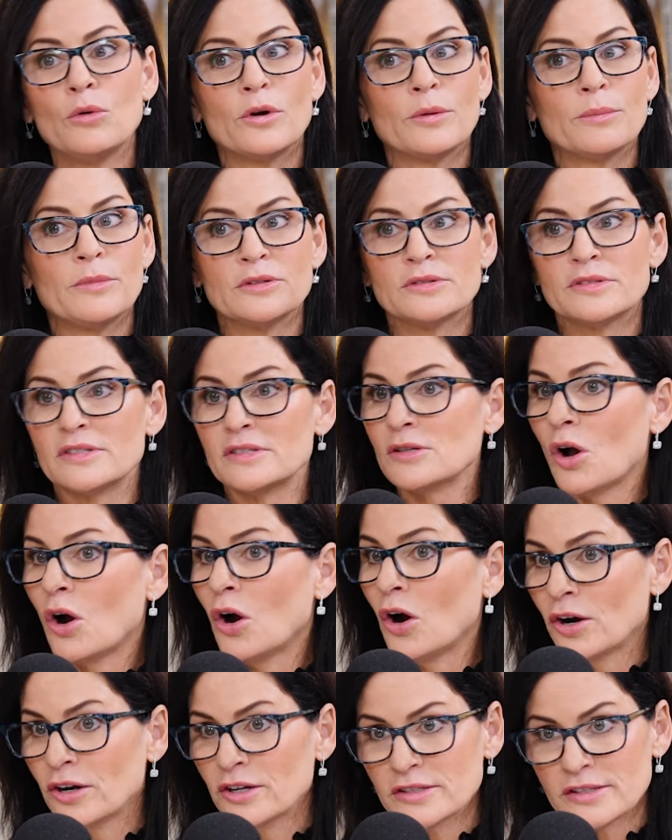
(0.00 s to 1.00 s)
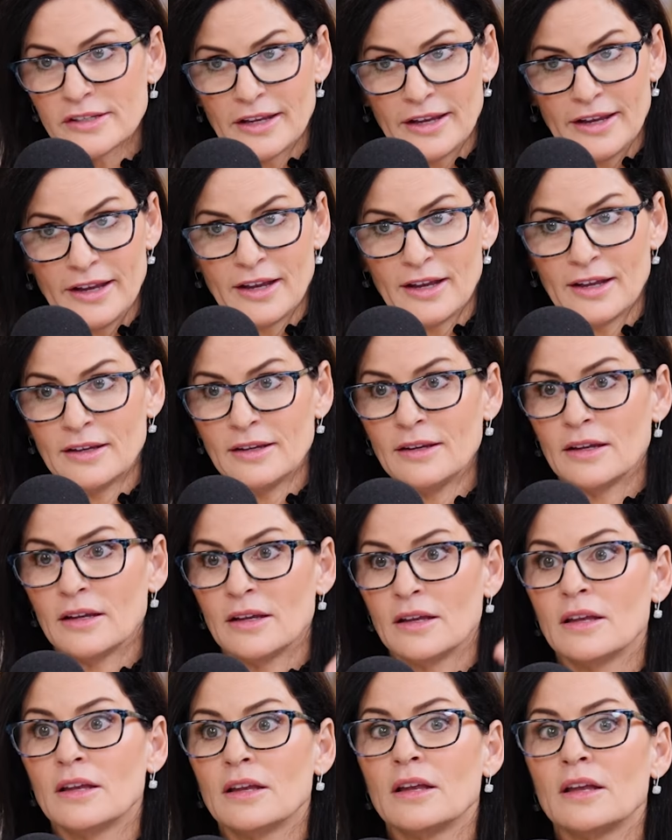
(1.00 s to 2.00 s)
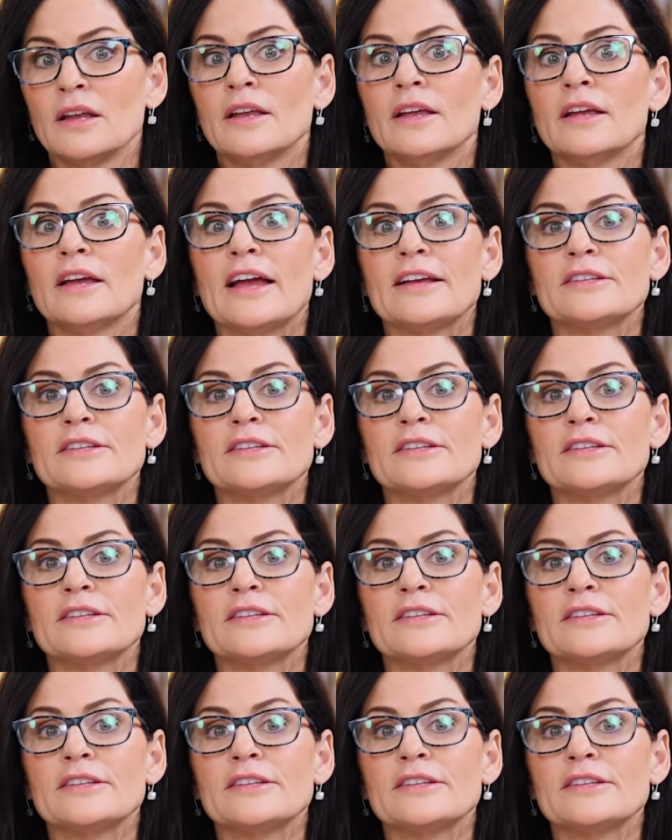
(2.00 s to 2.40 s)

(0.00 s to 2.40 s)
hormones as hard as it can. Right.